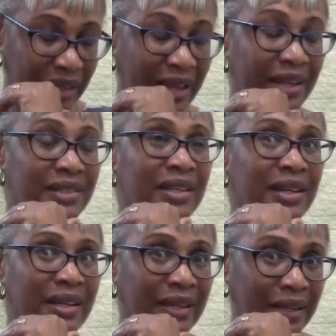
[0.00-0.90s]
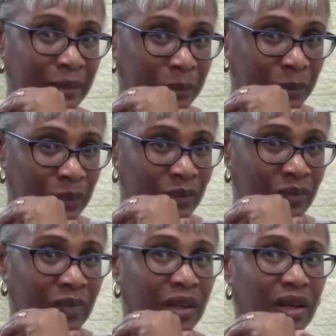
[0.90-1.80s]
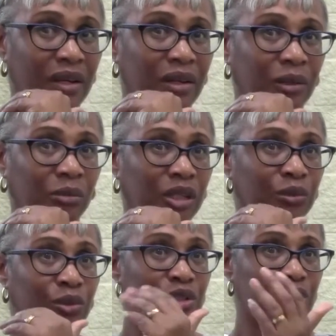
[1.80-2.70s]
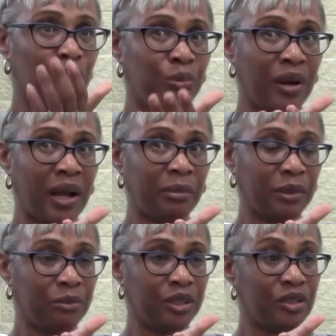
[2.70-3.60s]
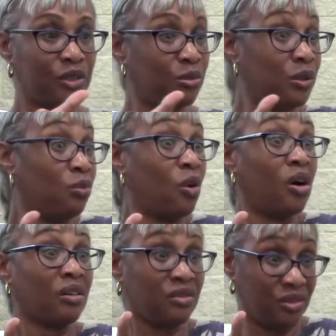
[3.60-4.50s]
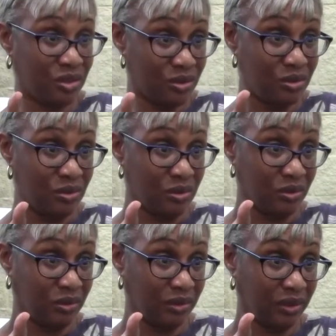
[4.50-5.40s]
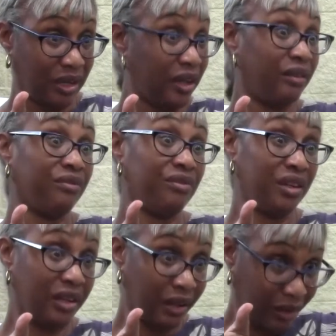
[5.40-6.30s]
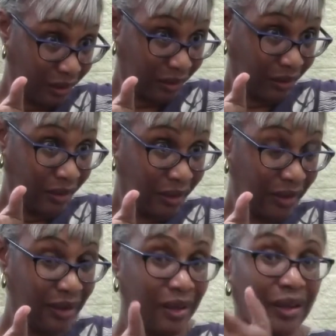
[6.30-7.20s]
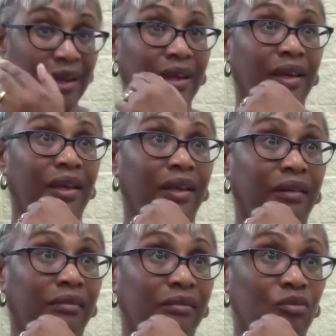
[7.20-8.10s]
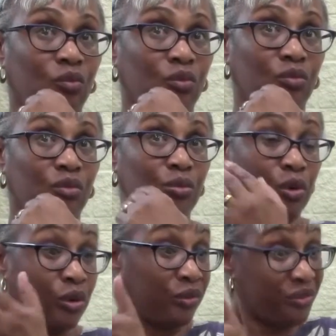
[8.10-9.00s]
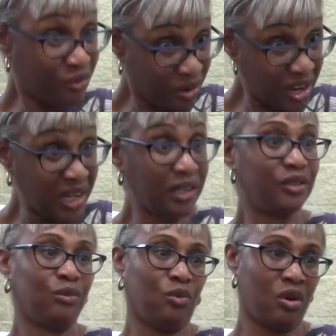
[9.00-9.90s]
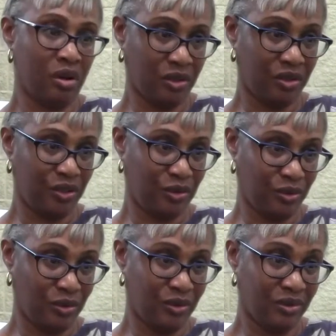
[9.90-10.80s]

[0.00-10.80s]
that time, it was no problem because we walked to school every day. And we weren't afraid to walk to school.